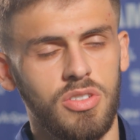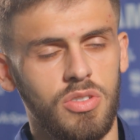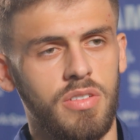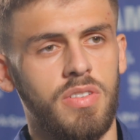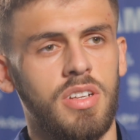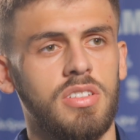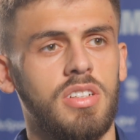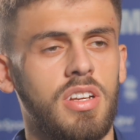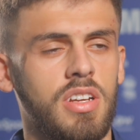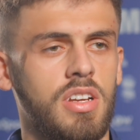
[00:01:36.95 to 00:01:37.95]
so all the fans are
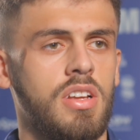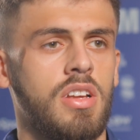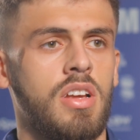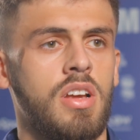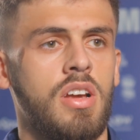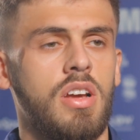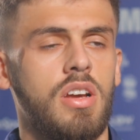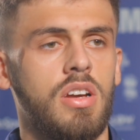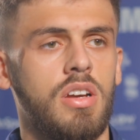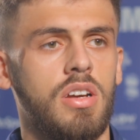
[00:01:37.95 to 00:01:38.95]

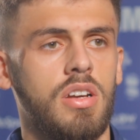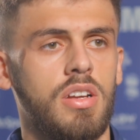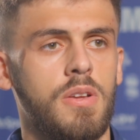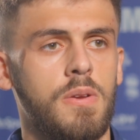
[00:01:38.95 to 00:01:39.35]
there.